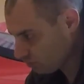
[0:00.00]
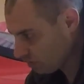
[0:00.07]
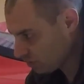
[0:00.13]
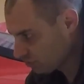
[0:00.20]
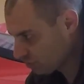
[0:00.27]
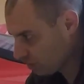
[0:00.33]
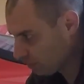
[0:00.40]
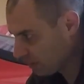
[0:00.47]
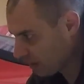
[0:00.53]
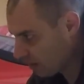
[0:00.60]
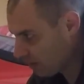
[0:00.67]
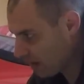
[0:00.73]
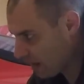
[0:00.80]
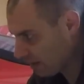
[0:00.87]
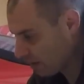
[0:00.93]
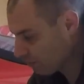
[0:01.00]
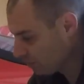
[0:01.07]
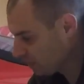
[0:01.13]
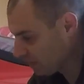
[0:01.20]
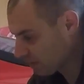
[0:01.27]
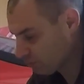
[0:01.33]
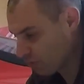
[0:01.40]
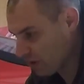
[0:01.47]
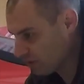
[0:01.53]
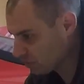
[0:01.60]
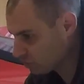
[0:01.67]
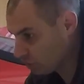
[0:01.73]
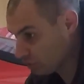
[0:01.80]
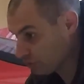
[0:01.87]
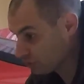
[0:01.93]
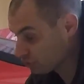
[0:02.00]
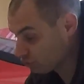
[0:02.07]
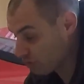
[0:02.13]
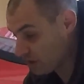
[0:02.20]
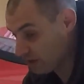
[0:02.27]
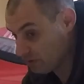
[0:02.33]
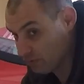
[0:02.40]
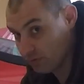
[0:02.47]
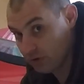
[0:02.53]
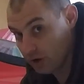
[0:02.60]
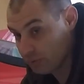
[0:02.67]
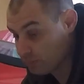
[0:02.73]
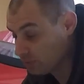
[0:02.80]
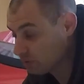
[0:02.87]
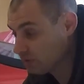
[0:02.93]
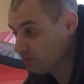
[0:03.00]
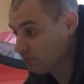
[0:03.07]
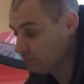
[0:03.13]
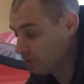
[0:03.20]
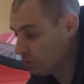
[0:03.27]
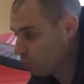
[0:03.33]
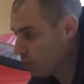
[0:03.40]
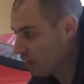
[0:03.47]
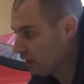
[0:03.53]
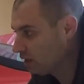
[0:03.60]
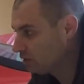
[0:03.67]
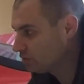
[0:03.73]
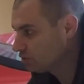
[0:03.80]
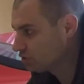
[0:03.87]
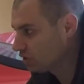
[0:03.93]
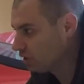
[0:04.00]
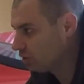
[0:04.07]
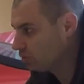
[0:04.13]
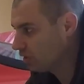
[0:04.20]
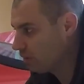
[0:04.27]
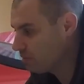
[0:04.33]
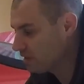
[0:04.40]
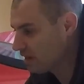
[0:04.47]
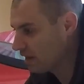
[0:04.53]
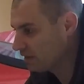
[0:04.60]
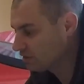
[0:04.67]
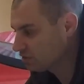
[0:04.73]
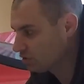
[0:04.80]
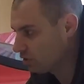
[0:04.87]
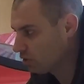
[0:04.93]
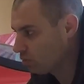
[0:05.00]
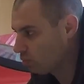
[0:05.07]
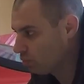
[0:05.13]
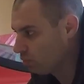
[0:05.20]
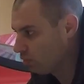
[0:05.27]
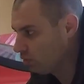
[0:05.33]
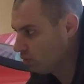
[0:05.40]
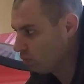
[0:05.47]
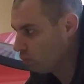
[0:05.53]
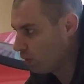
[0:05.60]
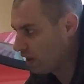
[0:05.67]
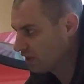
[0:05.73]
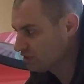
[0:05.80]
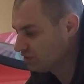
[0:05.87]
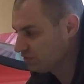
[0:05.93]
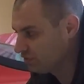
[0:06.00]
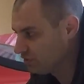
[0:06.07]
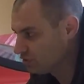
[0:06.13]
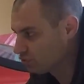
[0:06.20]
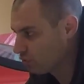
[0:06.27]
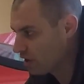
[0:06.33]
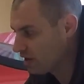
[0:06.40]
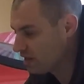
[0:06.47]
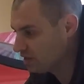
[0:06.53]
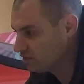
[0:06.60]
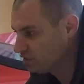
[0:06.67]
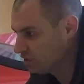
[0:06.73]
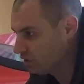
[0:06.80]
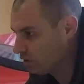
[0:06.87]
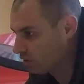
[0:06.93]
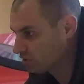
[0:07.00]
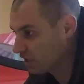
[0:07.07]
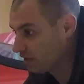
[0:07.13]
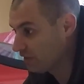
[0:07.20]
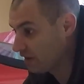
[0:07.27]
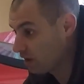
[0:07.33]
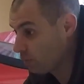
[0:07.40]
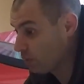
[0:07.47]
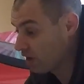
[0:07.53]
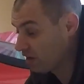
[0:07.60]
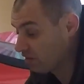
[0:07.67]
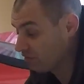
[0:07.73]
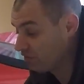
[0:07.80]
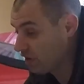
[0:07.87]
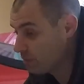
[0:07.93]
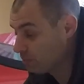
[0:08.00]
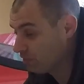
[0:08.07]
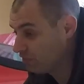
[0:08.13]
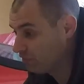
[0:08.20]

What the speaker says: So I'm like, all right, I really like red. This car does red unbelievably well. So let me kind of start watching for these red ACRs. And then I went on the Viper